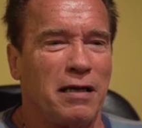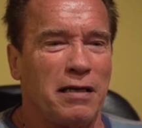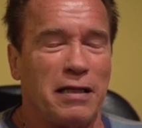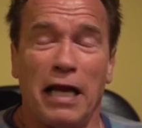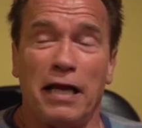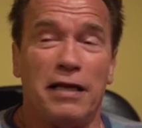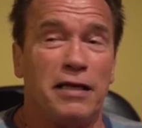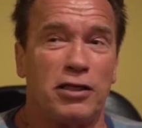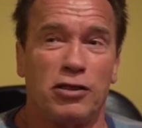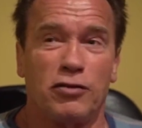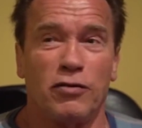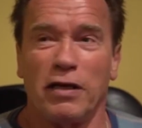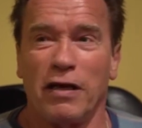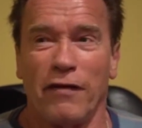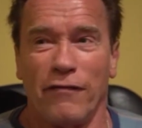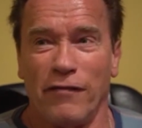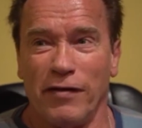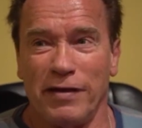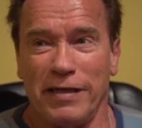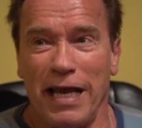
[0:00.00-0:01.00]
Glenn is doing
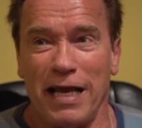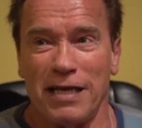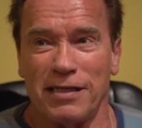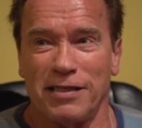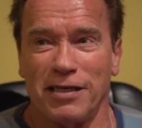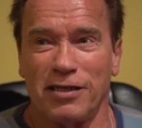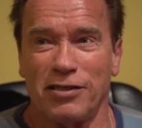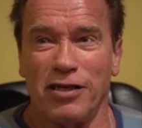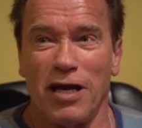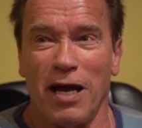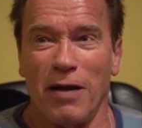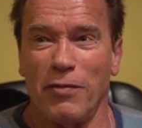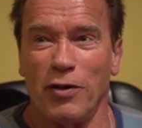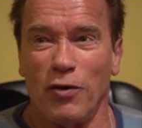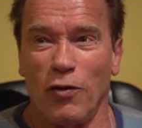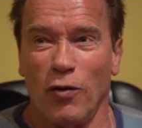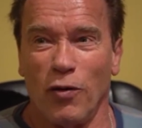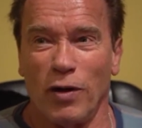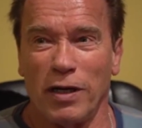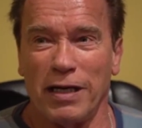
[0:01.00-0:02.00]
a fantastic job
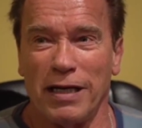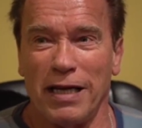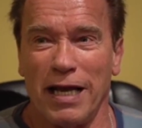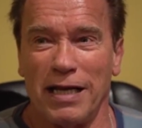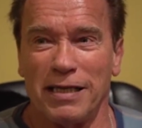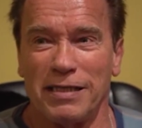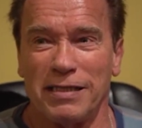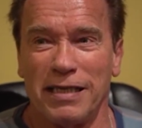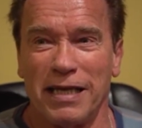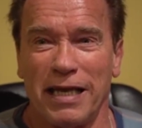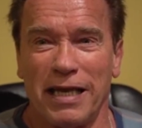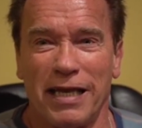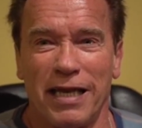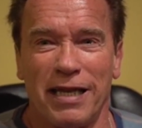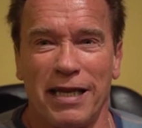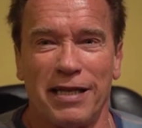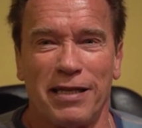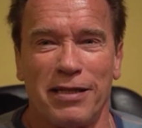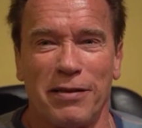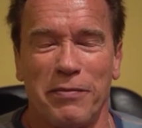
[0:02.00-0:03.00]
in organizing and
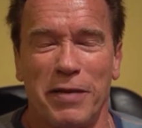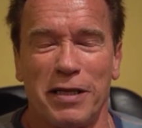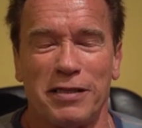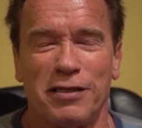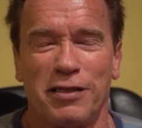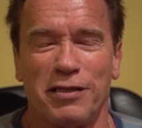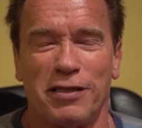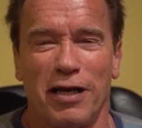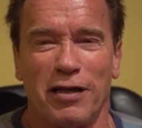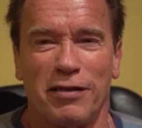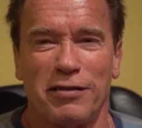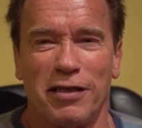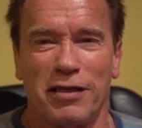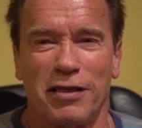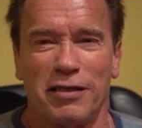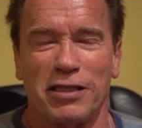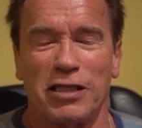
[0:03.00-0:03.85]
getting the message out there.